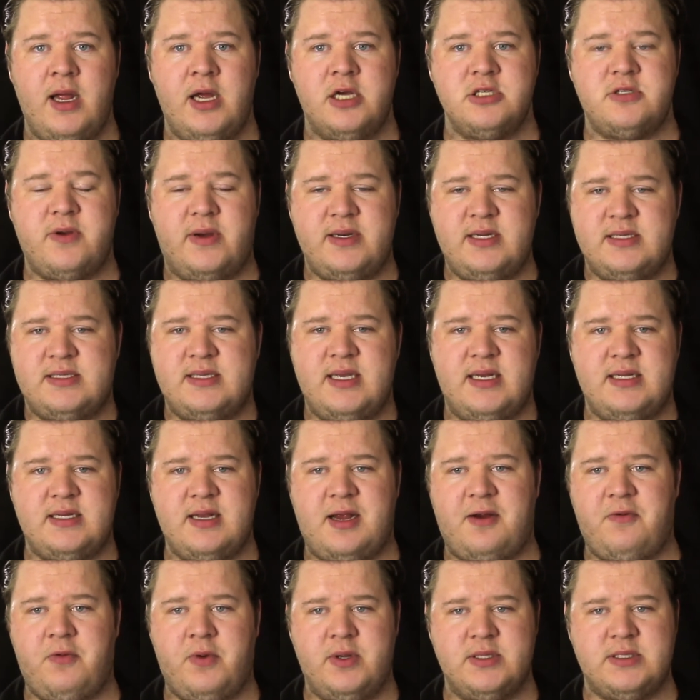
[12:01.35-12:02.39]
So I just said to
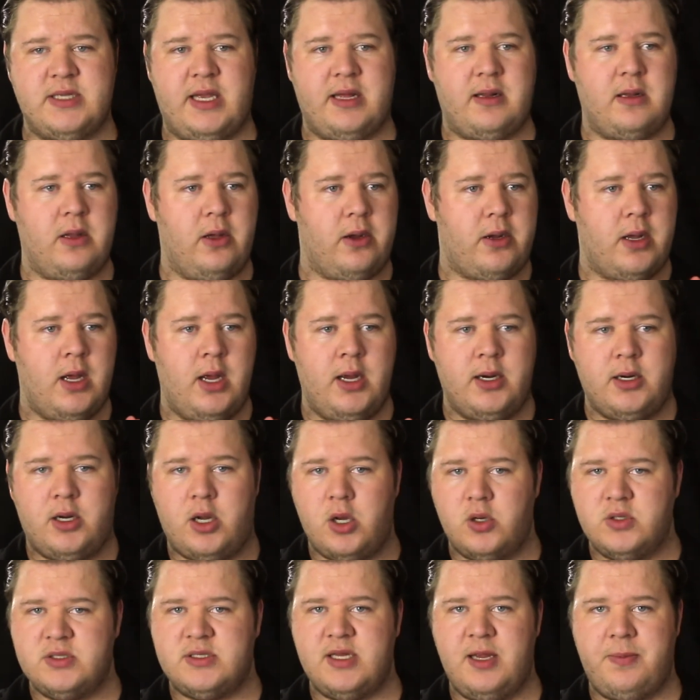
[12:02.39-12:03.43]
everyone, like, look,
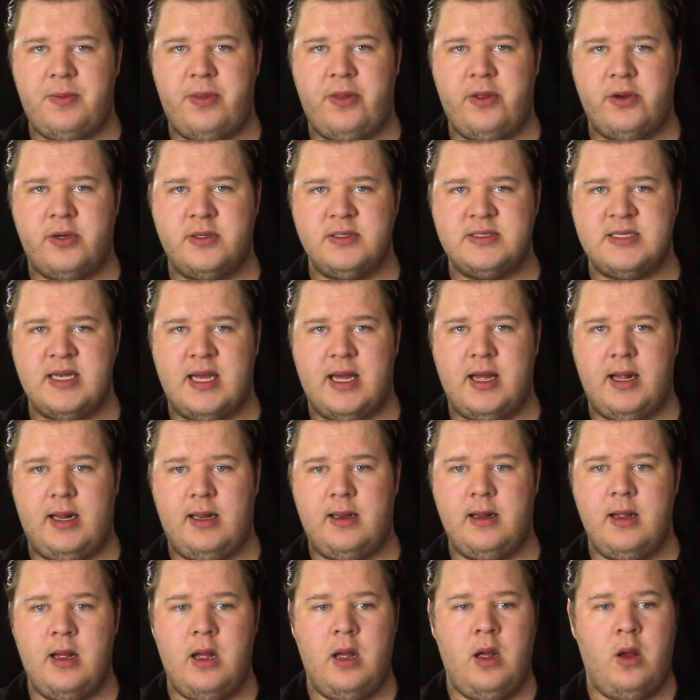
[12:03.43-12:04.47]
go sleep in the
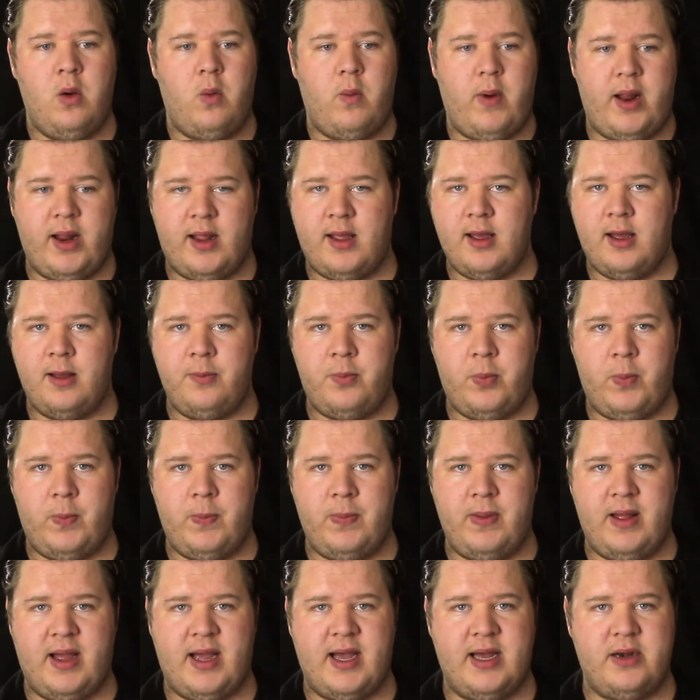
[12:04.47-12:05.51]
hotel, wake up
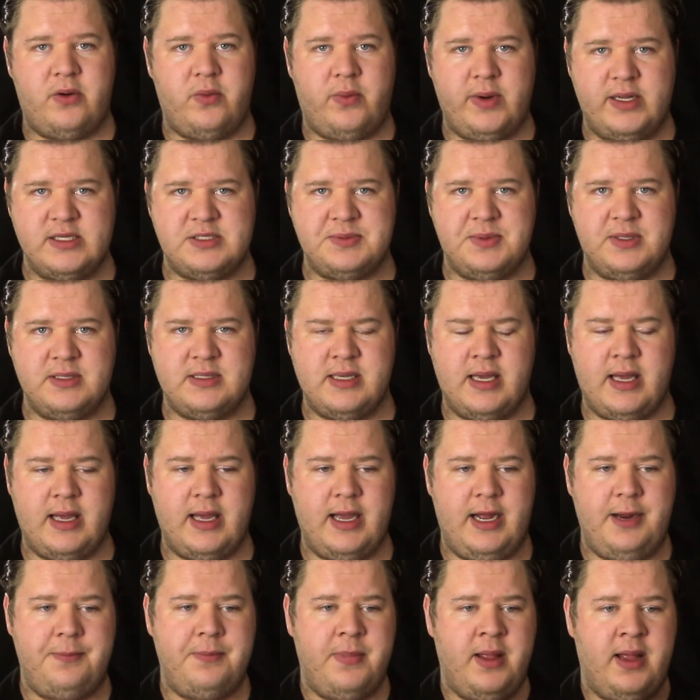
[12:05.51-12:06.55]
at a reasonable
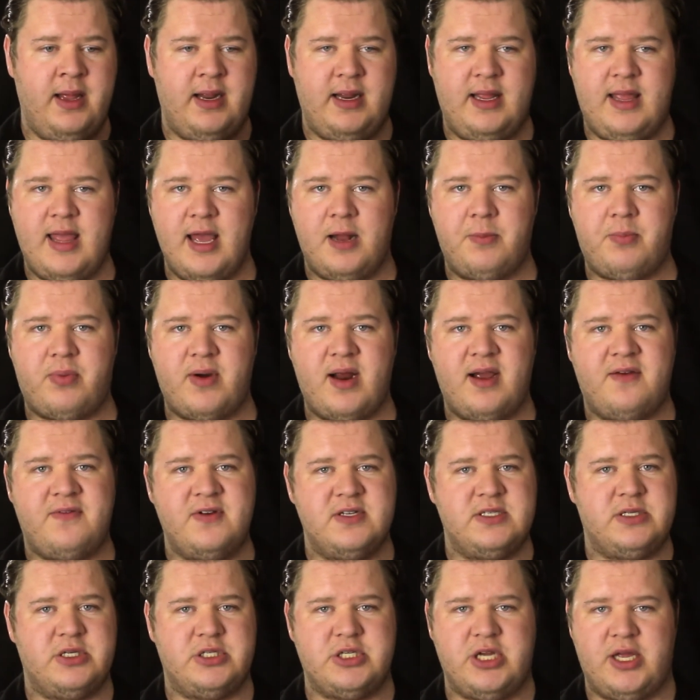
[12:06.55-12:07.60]
time, get
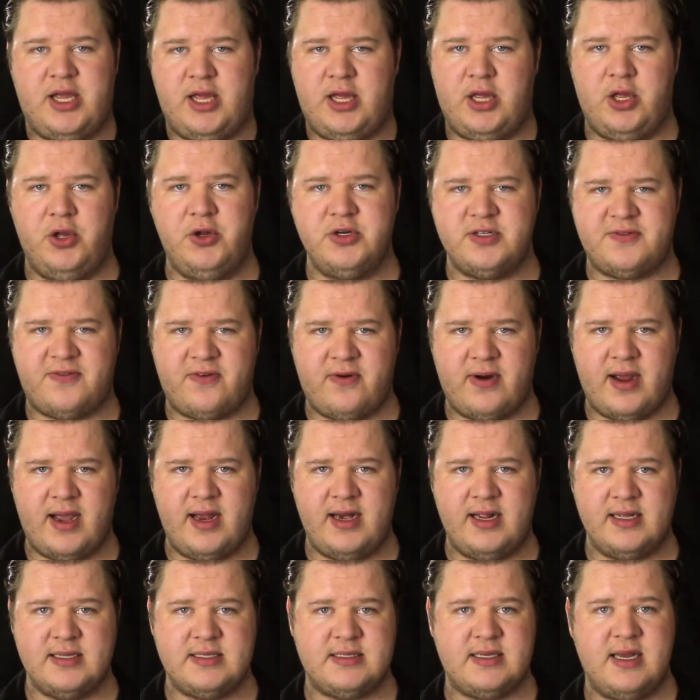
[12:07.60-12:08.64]
breakfast. There's a huge
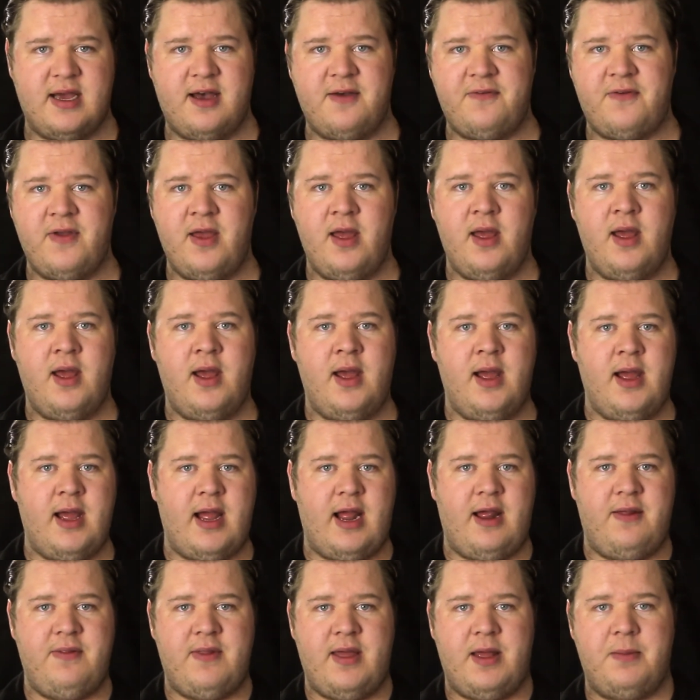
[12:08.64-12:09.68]
variety of stuff.
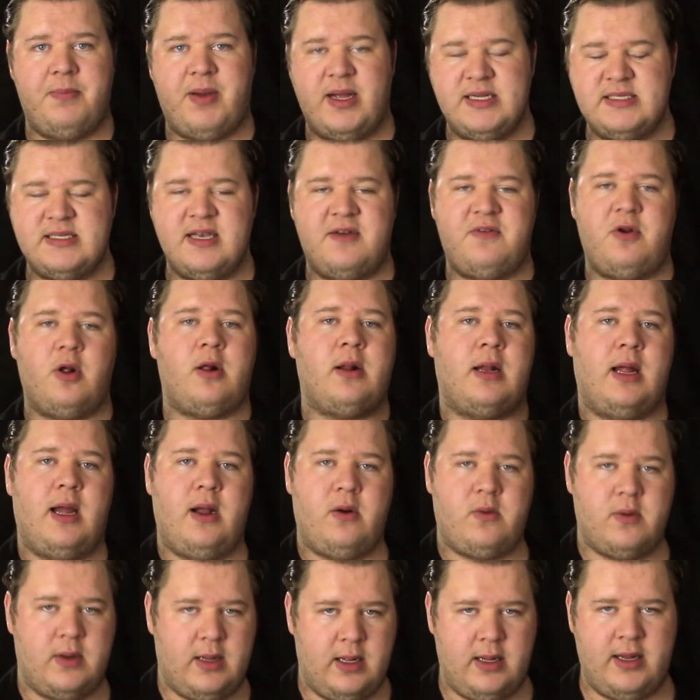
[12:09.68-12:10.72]
And then by 7
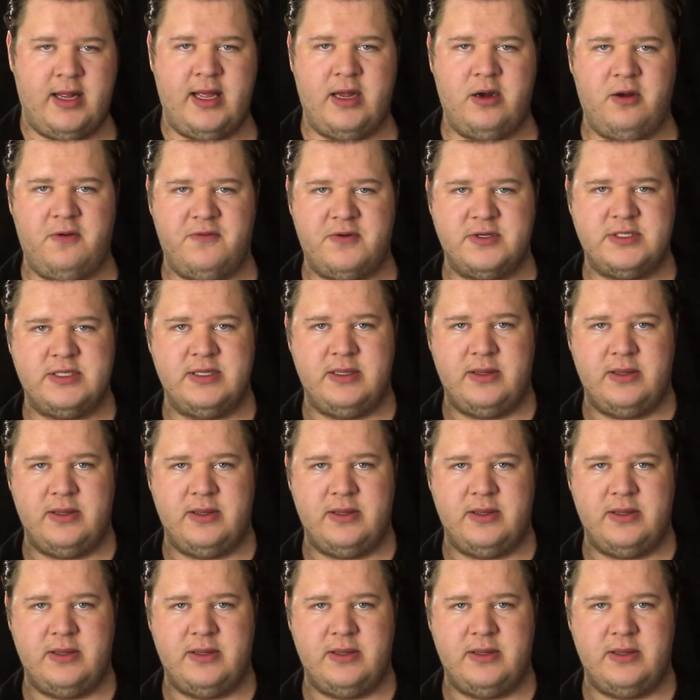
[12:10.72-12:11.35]
o'clock, we'll all head over to